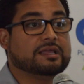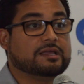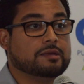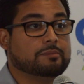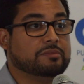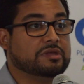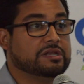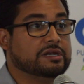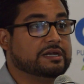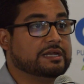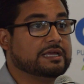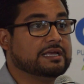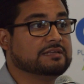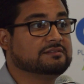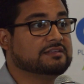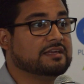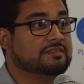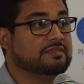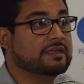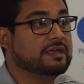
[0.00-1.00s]
community,
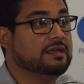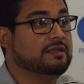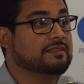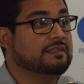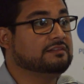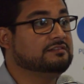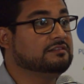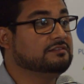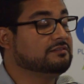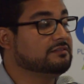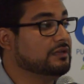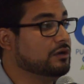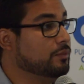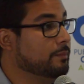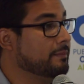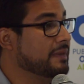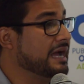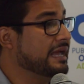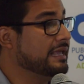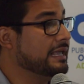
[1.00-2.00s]
because I think
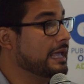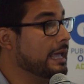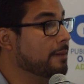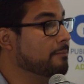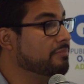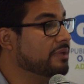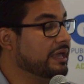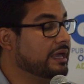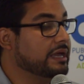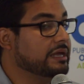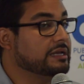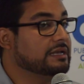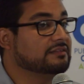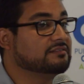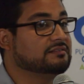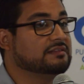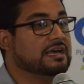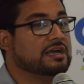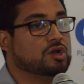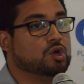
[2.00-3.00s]
my campaign
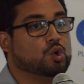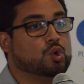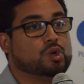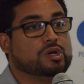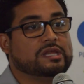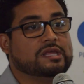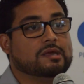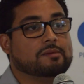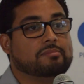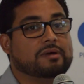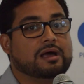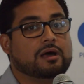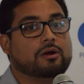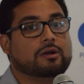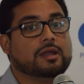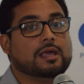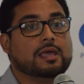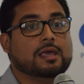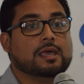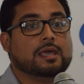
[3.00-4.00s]
is not only
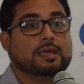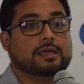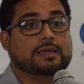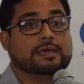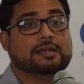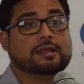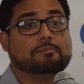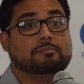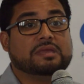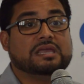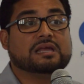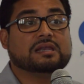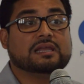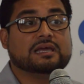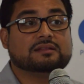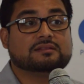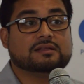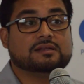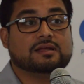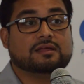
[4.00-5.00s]
about getting me
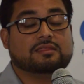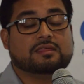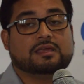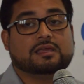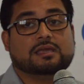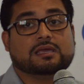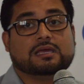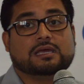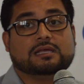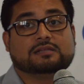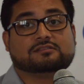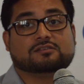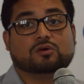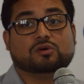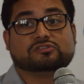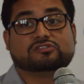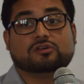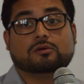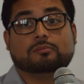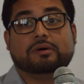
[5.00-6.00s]
elected. I think it's
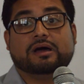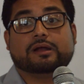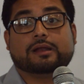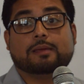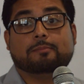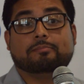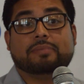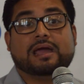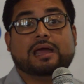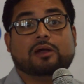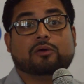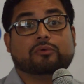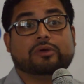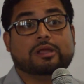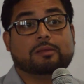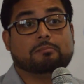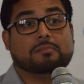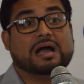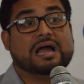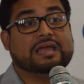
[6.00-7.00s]
also about
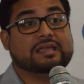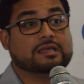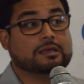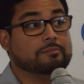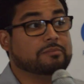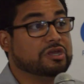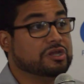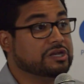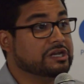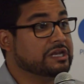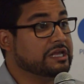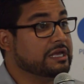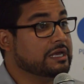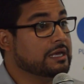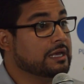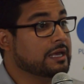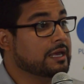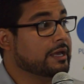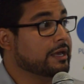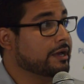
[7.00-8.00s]
empowering my community,
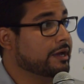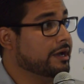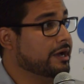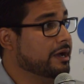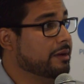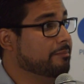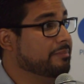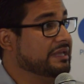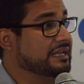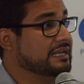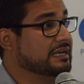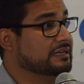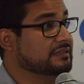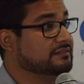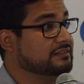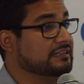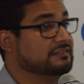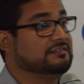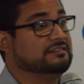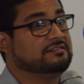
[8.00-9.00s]

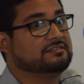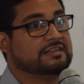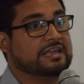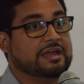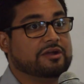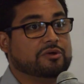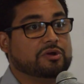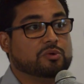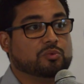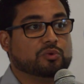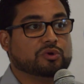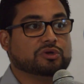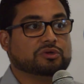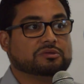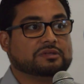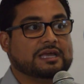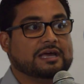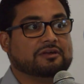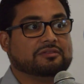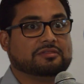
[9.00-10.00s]
because it's a scary
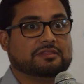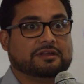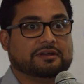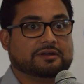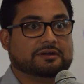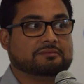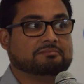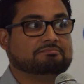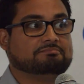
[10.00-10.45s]
world out there.